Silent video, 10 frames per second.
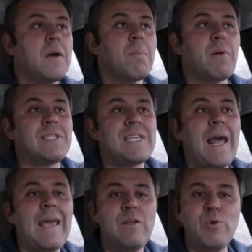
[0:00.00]
But
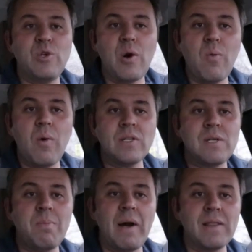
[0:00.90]
today, you don't want
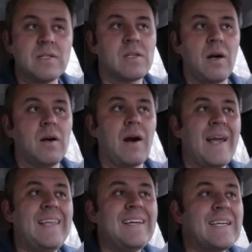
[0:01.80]
to buy this car.
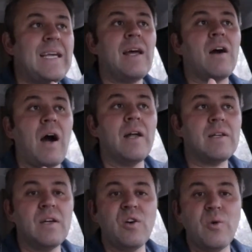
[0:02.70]
You can get a
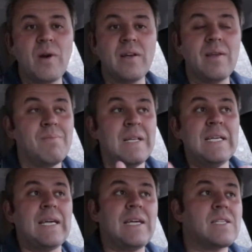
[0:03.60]
Honda Icona that
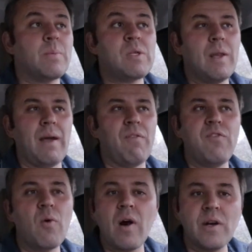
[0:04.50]
gets up to like
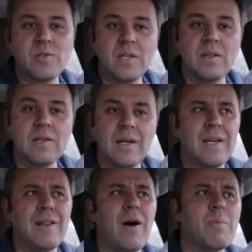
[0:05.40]
400
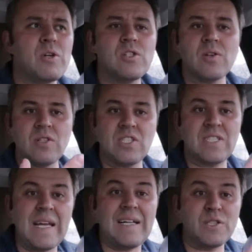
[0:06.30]
kilometers on a
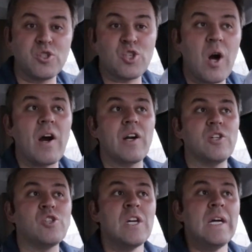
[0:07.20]
single
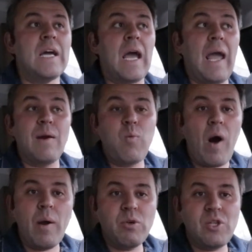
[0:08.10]
charge. And
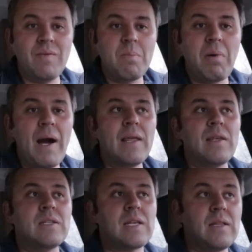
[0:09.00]
why would you even buy
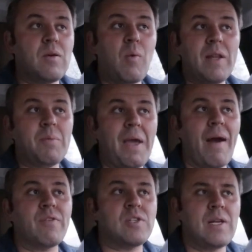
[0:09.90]
this? And the one that we
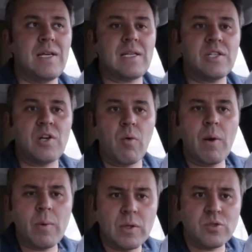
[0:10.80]
have for today is actually a
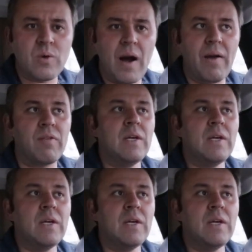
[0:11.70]
rear-wheel drive